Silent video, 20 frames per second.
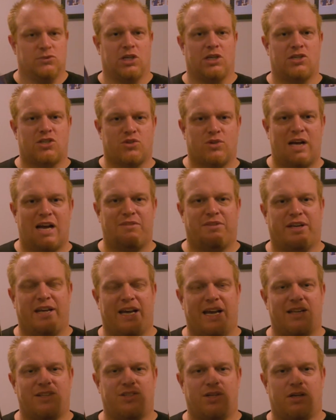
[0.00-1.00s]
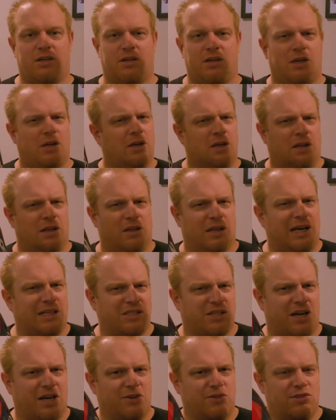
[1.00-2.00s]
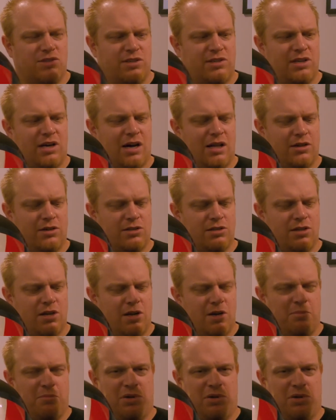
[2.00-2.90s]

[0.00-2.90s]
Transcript: extravaganza. Lots of hundreds of dollars,